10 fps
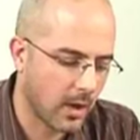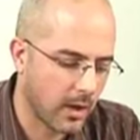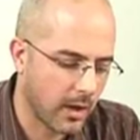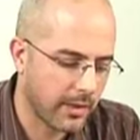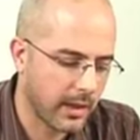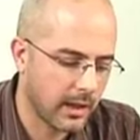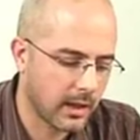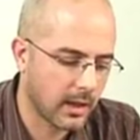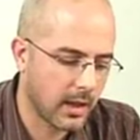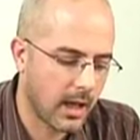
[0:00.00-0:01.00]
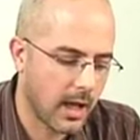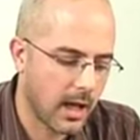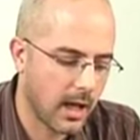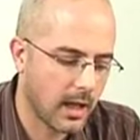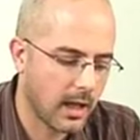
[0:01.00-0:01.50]
though, I think
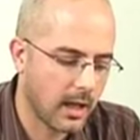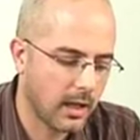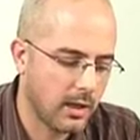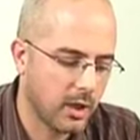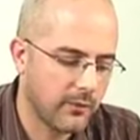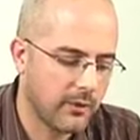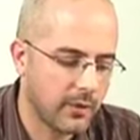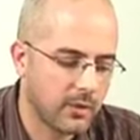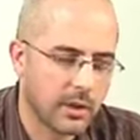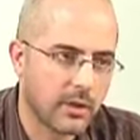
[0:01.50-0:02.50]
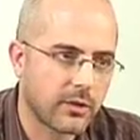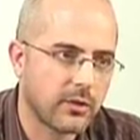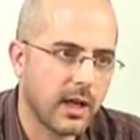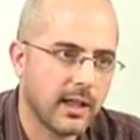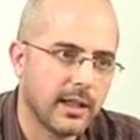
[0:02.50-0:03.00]
uh, if you look at
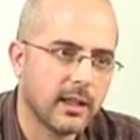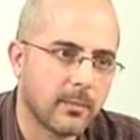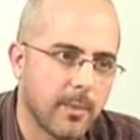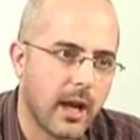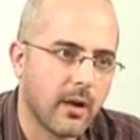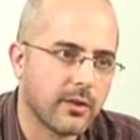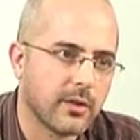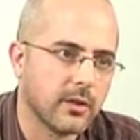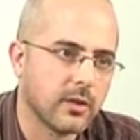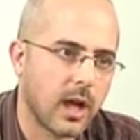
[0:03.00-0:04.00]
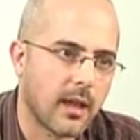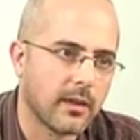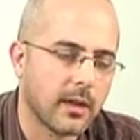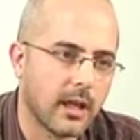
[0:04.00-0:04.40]
Australia in comparison to other